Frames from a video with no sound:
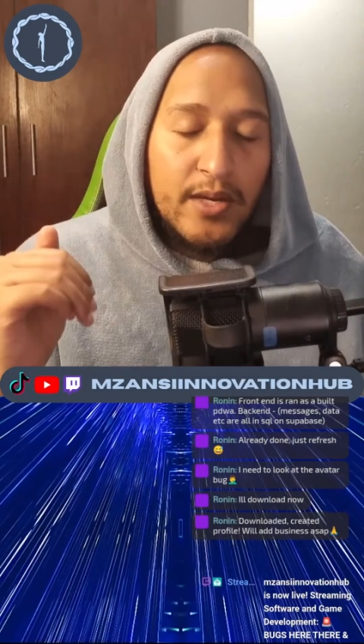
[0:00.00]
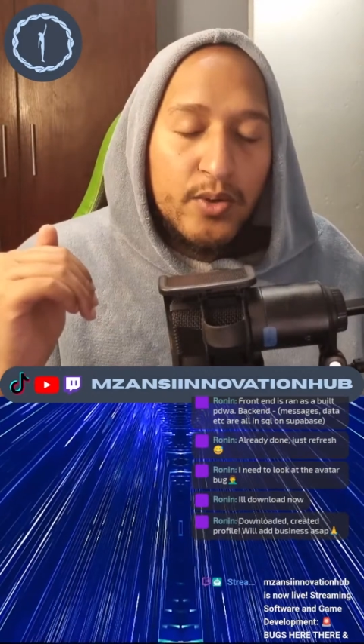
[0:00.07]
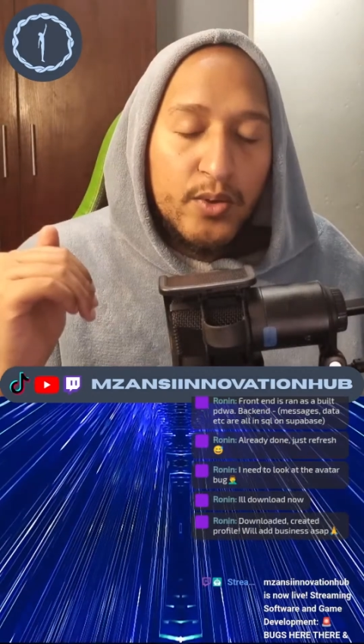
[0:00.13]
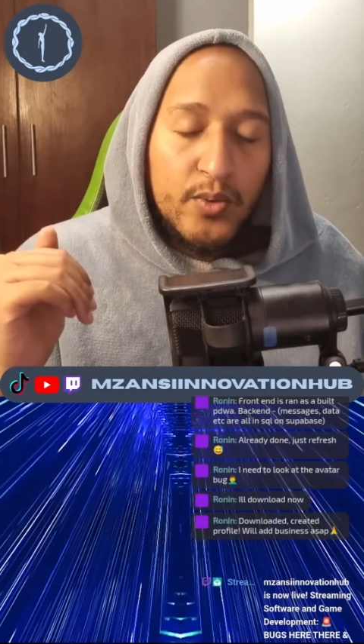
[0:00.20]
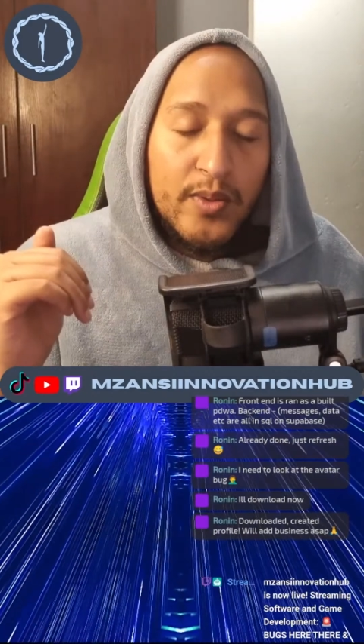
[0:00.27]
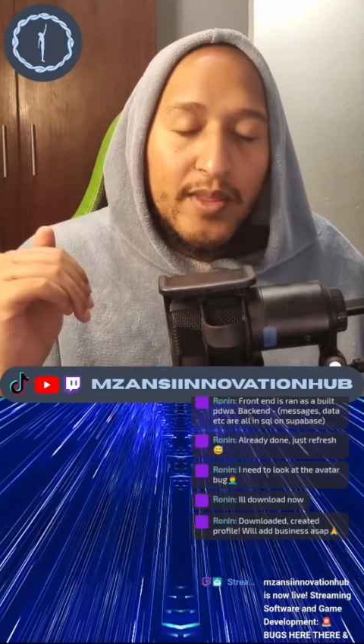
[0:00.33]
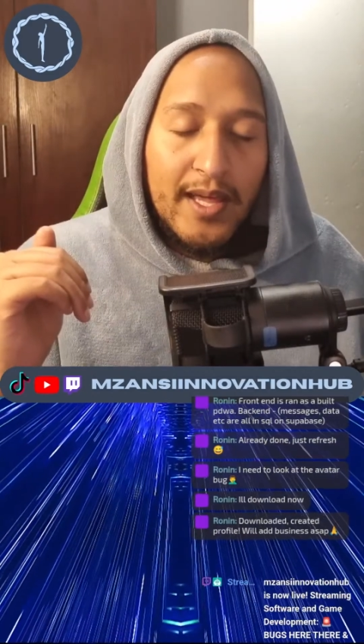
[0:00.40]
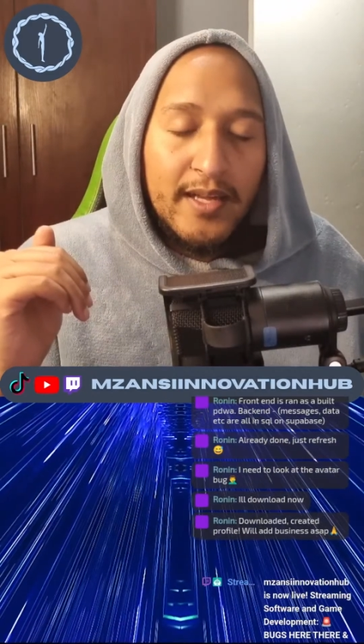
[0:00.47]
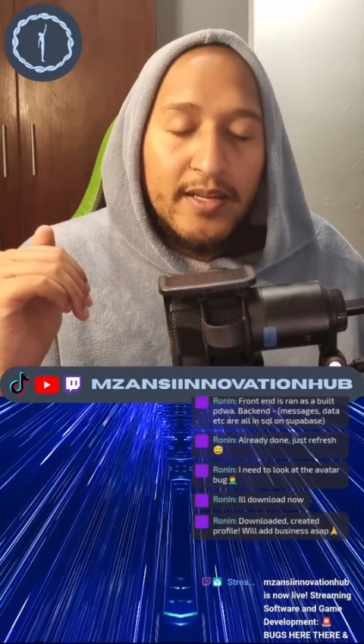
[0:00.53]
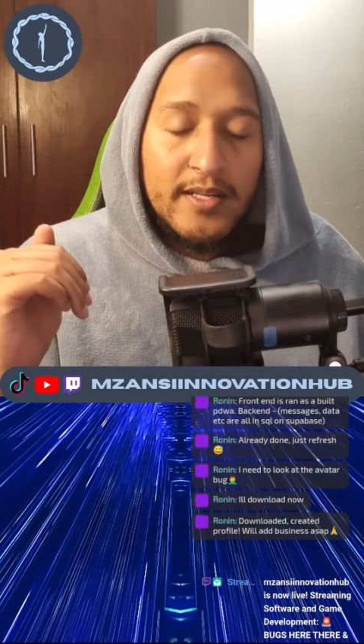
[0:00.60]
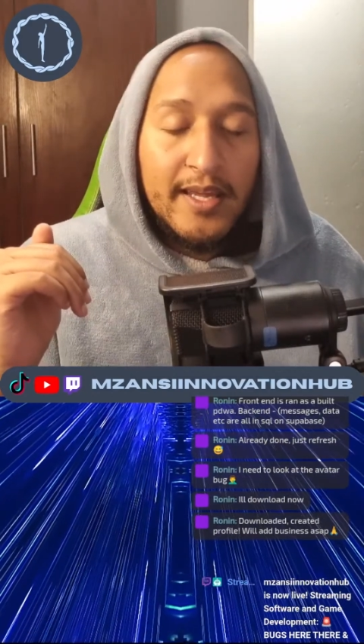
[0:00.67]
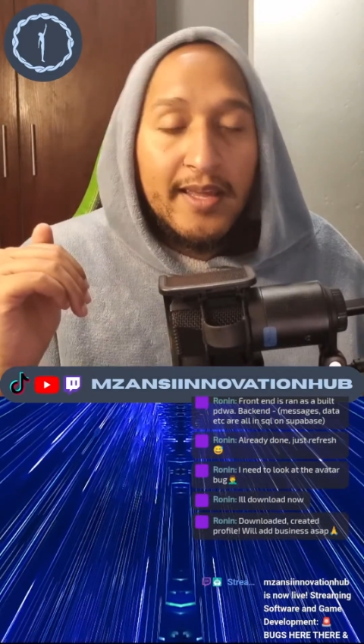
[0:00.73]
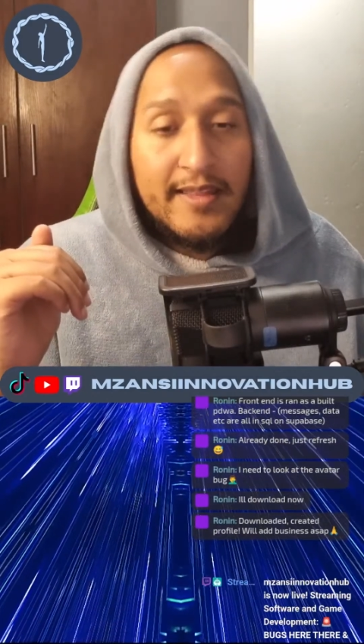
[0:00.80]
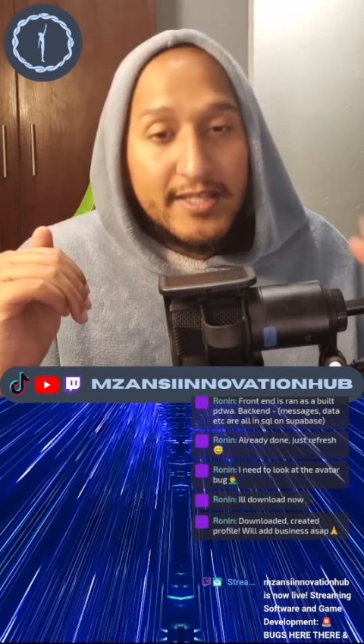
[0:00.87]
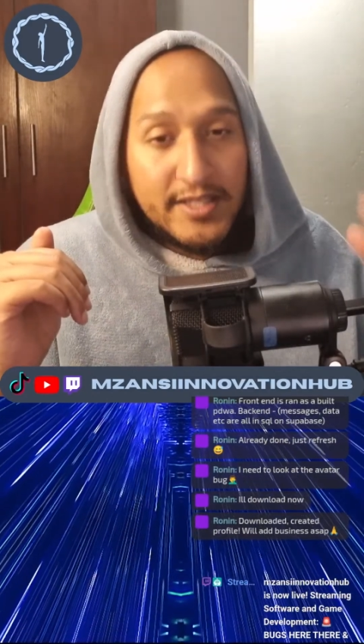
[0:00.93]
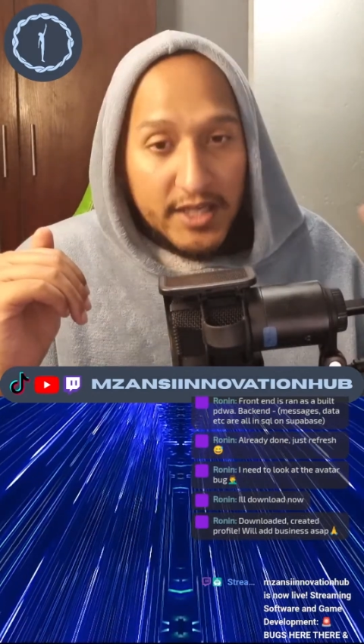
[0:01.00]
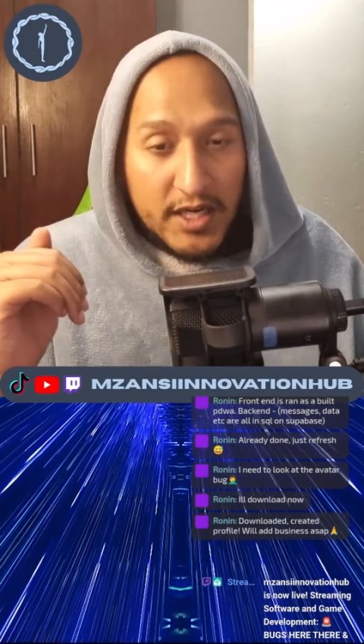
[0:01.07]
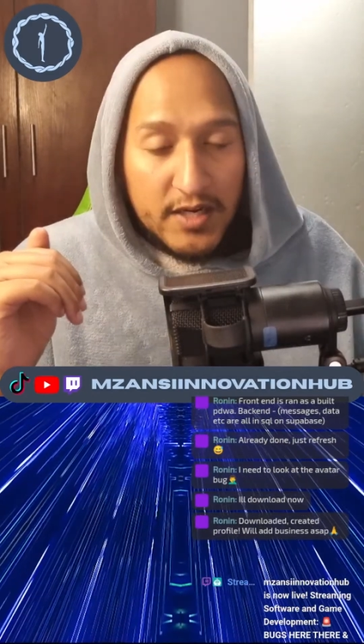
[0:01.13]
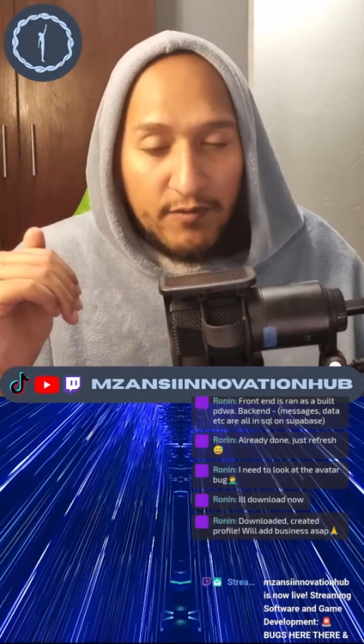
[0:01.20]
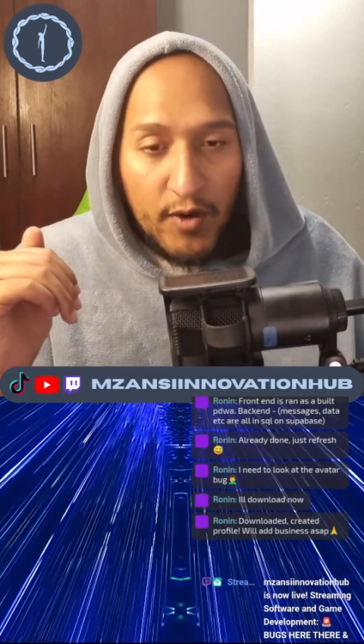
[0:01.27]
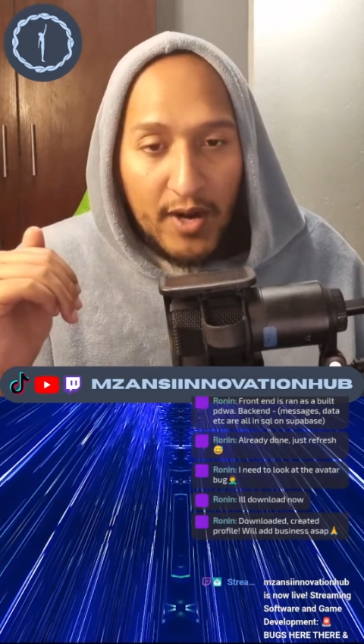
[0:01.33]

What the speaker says: do that. Either search for